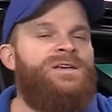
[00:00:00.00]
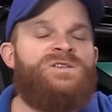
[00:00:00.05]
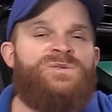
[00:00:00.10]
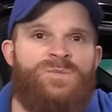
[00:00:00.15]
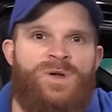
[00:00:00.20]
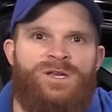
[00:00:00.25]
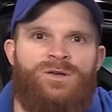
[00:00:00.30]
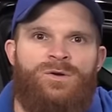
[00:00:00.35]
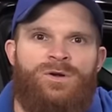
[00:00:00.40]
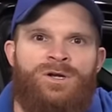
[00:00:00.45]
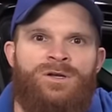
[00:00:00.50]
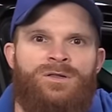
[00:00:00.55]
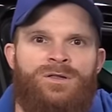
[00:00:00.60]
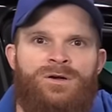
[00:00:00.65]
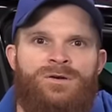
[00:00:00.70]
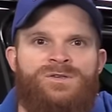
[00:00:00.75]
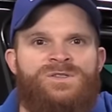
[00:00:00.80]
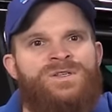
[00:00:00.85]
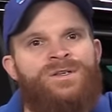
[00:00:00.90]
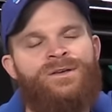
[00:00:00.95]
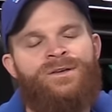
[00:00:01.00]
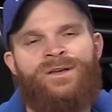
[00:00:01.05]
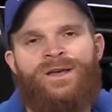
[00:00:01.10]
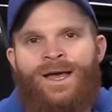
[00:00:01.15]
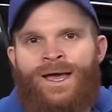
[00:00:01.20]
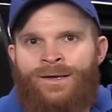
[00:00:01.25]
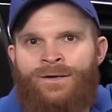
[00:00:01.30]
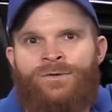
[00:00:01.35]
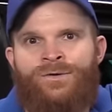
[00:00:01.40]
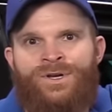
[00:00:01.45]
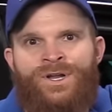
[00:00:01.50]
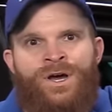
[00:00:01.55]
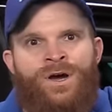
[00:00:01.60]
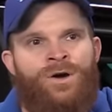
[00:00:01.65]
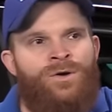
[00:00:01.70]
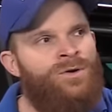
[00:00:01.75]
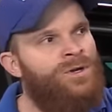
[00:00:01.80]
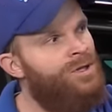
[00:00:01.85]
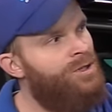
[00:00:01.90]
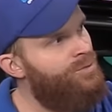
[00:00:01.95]
Is my door closed? I don't
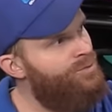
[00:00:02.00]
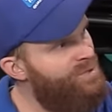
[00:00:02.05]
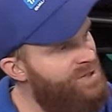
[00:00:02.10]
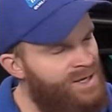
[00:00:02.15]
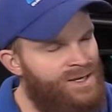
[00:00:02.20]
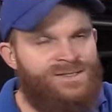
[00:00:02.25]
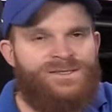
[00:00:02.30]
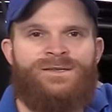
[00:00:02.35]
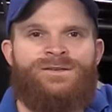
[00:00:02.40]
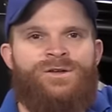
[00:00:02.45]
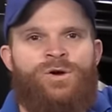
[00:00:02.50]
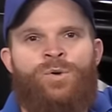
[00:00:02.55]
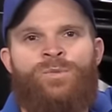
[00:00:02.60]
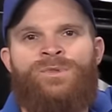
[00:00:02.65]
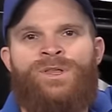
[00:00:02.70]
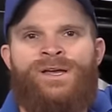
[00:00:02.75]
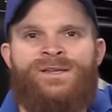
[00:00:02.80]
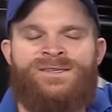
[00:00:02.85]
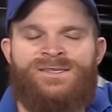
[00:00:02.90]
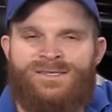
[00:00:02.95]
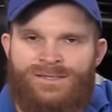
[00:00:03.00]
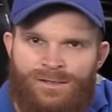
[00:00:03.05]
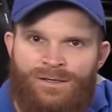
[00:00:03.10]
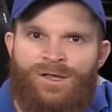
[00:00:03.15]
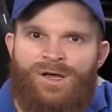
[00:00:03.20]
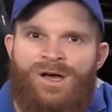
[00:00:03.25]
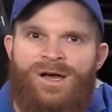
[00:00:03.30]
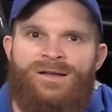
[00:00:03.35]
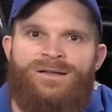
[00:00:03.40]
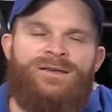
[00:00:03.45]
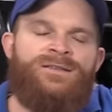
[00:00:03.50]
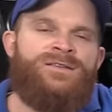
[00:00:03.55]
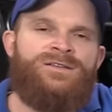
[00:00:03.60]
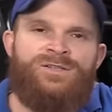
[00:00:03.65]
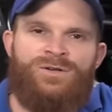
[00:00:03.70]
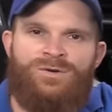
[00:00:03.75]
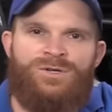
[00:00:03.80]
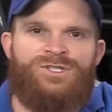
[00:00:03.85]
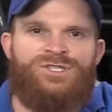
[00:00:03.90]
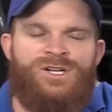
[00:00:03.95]
know, because the dome light's still on and the
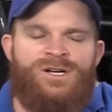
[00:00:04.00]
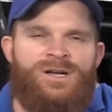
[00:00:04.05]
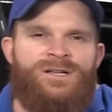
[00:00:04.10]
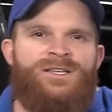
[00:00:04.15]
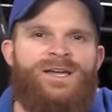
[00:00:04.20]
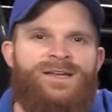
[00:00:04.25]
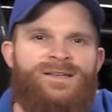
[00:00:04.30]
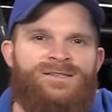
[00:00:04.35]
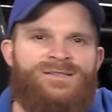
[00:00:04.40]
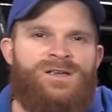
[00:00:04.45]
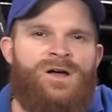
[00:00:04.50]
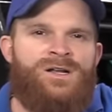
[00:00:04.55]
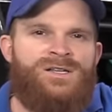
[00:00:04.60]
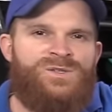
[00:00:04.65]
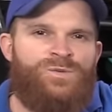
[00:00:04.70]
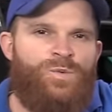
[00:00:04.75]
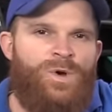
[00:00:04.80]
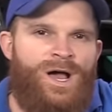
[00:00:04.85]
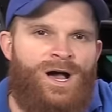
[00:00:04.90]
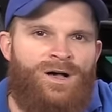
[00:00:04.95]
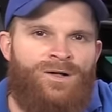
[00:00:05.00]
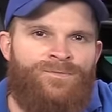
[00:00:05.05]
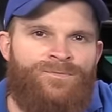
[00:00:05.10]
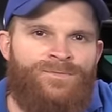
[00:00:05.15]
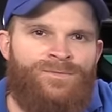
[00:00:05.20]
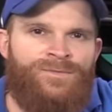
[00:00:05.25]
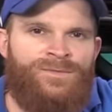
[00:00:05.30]
door jar light is on as well.